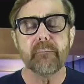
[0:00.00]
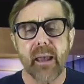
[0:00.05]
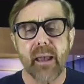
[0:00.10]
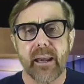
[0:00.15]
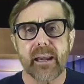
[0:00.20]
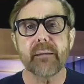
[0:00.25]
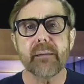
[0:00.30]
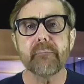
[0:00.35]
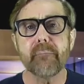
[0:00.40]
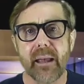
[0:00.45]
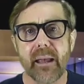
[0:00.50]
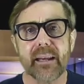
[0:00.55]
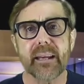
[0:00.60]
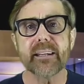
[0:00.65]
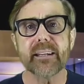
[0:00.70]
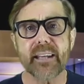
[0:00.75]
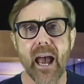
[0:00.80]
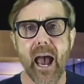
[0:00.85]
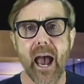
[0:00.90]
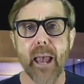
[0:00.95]
Many,
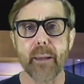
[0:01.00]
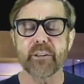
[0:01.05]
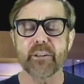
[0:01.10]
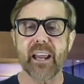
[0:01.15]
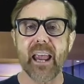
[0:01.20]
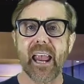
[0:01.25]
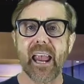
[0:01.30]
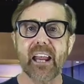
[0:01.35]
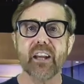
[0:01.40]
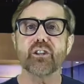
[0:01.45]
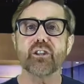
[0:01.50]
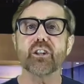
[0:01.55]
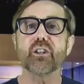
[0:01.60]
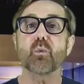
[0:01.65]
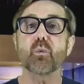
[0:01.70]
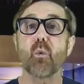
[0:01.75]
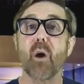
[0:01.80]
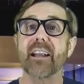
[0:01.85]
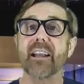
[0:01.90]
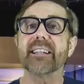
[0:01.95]
many times
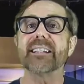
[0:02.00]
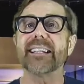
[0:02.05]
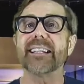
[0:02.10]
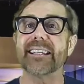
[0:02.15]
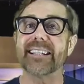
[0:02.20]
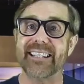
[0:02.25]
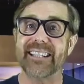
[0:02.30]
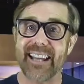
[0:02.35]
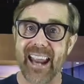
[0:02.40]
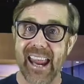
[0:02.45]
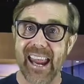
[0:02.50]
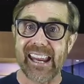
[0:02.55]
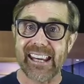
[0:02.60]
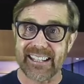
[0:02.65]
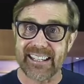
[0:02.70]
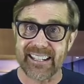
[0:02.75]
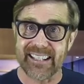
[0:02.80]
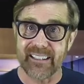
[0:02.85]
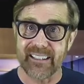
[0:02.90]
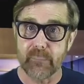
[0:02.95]
agents want to
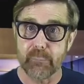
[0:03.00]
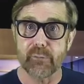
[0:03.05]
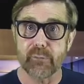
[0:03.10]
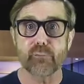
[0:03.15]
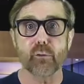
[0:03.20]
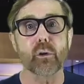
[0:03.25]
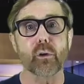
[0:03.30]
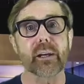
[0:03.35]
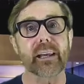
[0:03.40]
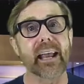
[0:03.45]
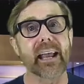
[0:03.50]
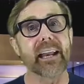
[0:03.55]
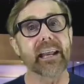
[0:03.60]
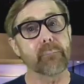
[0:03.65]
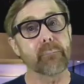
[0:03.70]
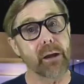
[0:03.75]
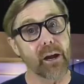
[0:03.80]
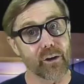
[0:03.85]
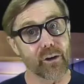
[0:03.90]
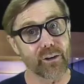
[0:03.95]
date before
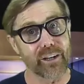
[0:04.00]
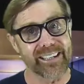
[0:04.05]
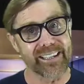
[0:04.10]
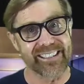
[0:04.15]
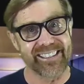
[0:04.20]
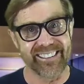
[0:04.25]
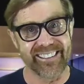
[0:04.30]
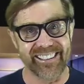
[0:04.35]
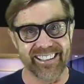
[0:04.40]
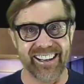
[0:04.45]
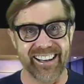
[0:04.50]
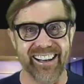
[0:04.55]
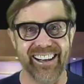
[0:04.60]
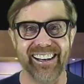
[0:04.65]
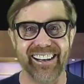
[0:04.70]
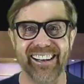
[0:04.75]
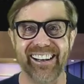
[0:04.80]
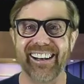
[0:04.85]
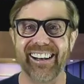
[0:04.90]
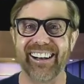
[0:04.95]
getting married.
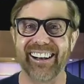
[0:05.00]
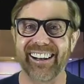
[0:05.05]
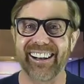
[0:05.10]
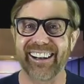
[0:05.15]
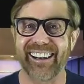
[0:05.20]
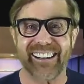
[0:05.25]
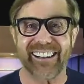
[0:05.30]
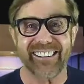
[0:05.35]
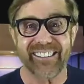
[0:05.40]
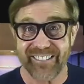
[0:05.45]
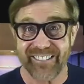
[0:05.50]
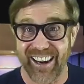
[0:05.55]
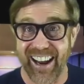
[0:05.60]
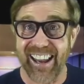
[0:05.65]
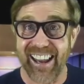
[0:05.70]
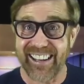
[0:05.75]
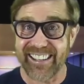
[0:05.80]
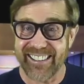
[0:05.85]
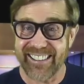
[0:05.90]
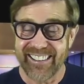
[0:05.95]

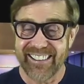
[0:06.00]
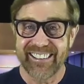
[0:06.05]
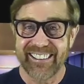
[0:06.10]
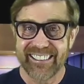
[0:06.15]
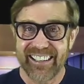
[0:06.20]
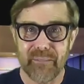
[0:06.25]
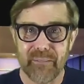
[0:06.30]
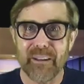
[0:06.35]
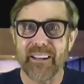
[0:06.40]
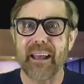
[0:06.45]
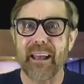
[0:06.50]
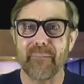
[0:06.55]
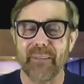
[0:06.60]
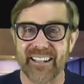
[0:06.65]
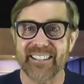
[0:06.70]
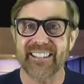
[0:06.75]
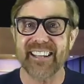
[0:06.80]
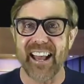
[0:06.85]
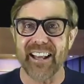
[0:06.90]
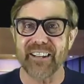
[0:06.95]
Right? I mean, that
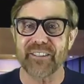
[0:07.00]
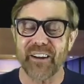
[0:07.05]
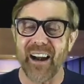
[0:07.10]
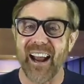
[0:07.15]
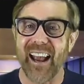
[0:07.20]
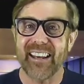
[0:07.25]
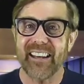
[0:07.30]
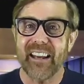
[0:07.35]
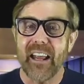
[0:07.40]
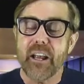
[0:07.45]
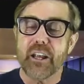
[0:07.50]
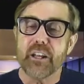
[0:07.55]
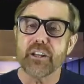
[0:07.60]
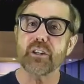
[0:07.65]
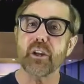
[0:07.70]
makes sense, right?